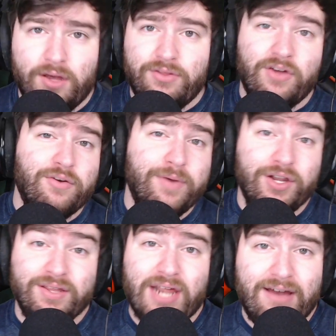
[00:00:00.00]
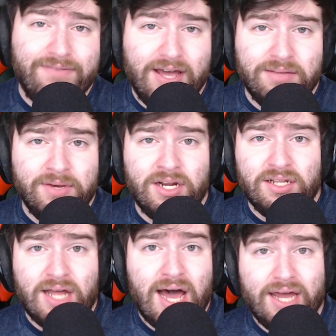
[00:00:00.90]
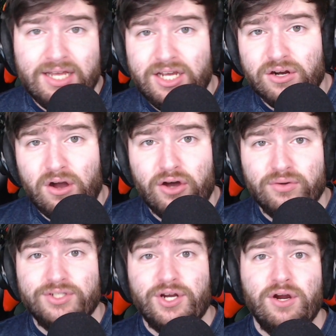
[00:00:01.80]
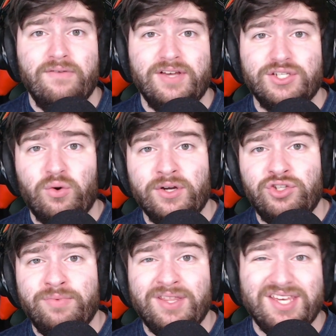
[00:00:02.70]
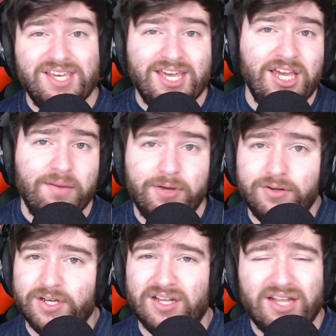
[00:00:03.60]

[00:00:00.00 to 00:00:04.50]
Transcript: The other building that I find them in a lot here on reserve is going to be the King building.